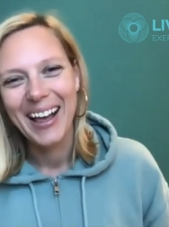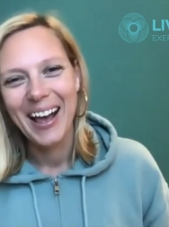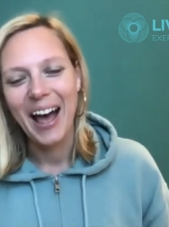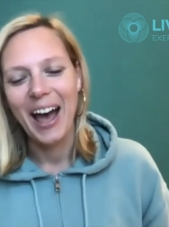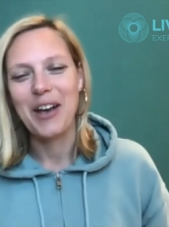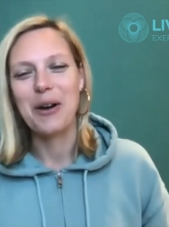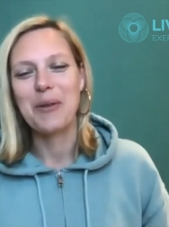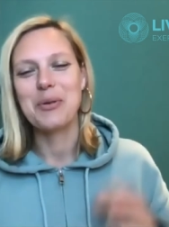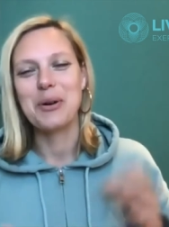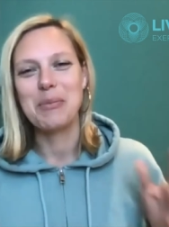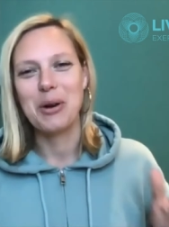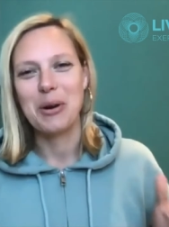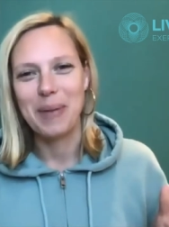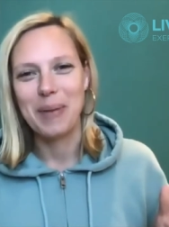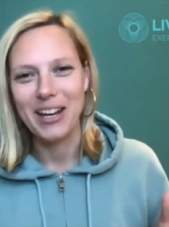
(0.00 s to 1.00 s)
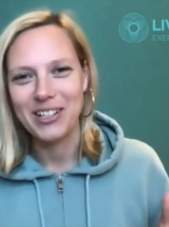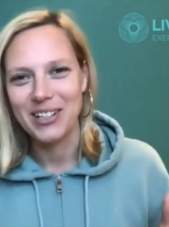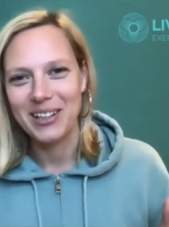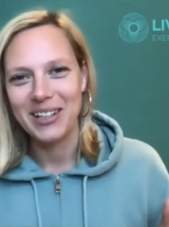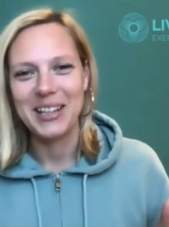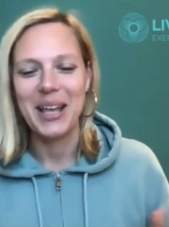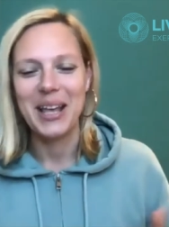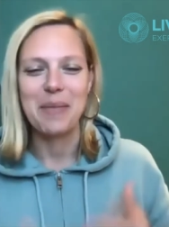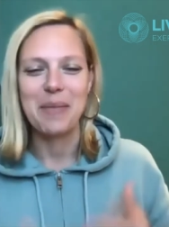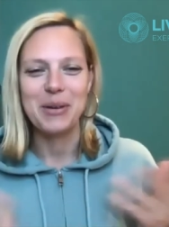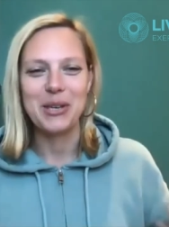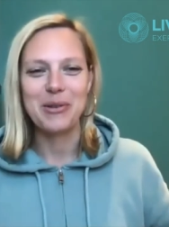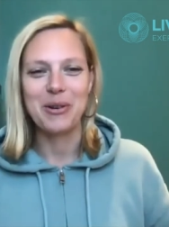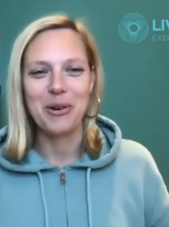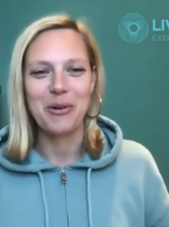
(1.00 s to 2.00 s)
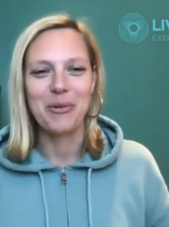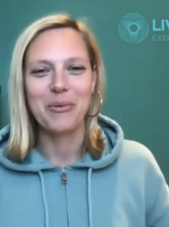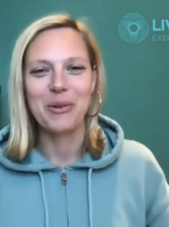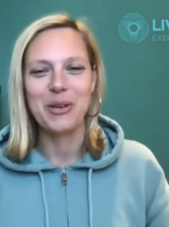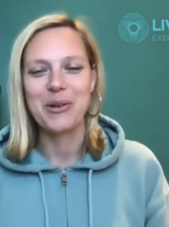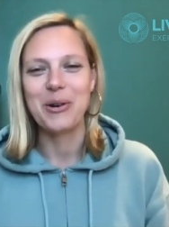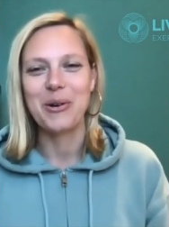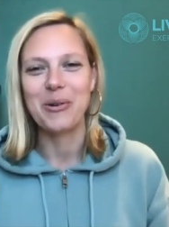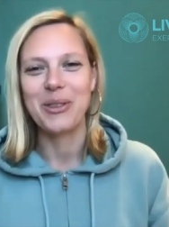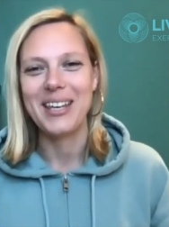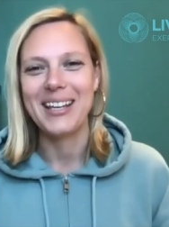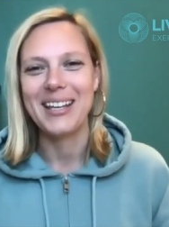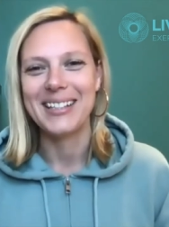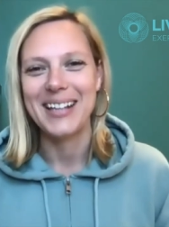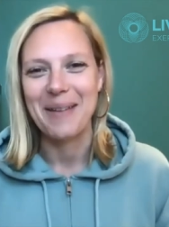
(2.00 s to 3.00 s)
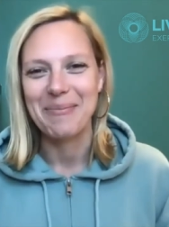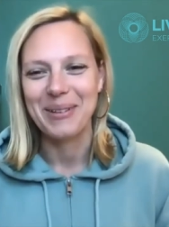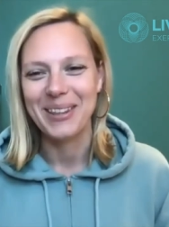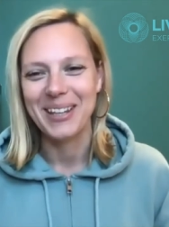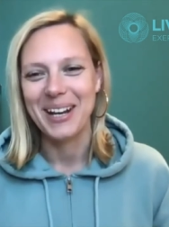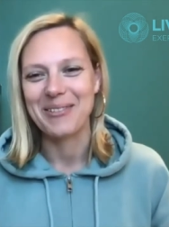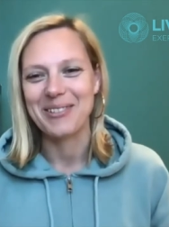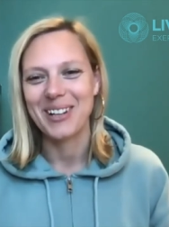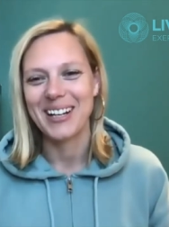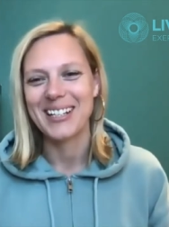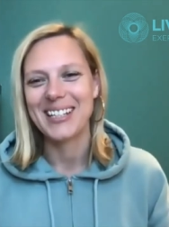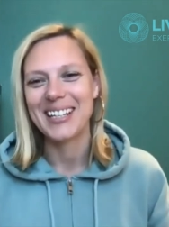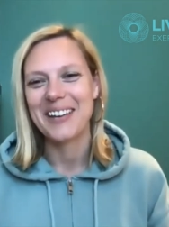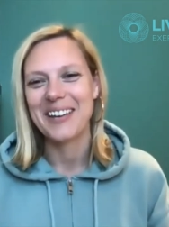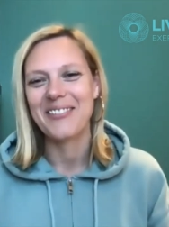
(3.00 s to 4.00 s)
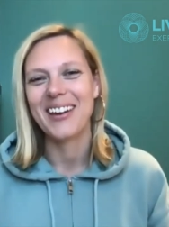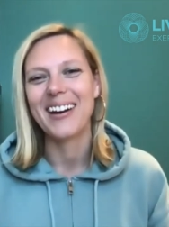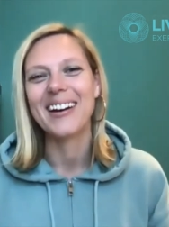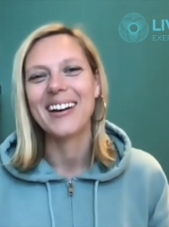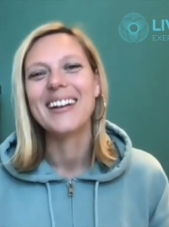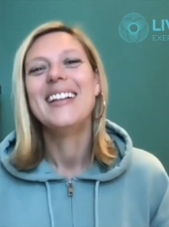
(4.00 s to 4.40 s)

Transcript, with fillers: I hope we're more patient than that, but you know the example that I'm trying to give there.